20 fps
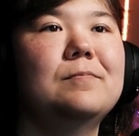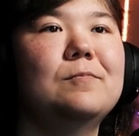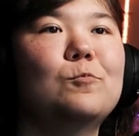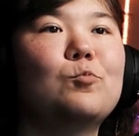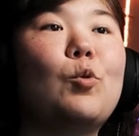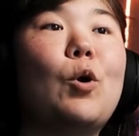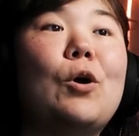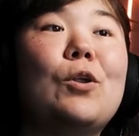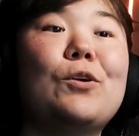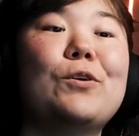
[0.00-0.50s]

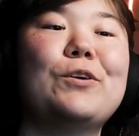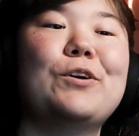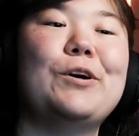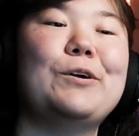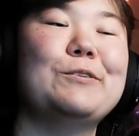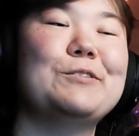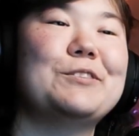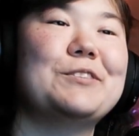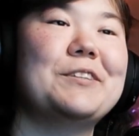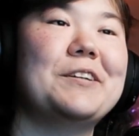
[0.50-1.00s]
Roller
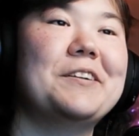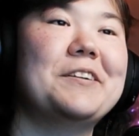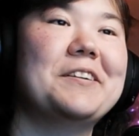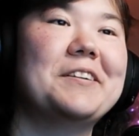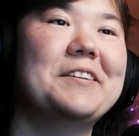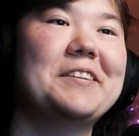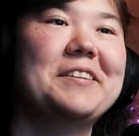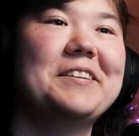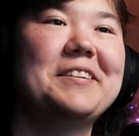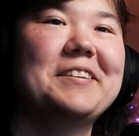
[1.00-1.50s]
Coaster.
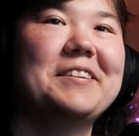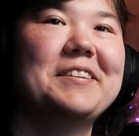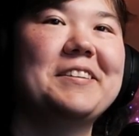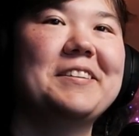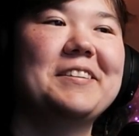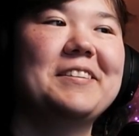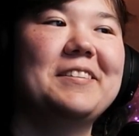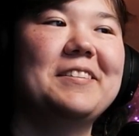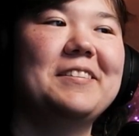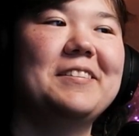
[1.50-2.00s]

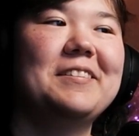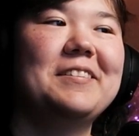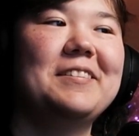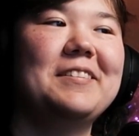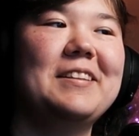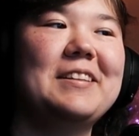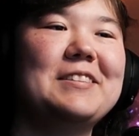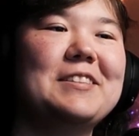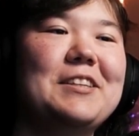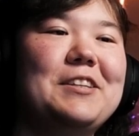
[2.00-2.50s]

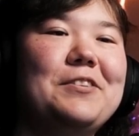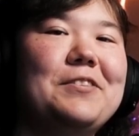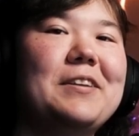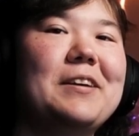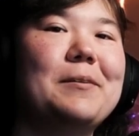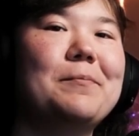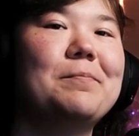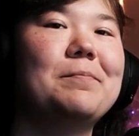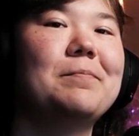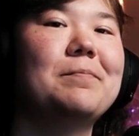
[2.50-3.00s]
That's a cute
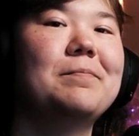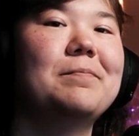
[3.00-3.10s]
name.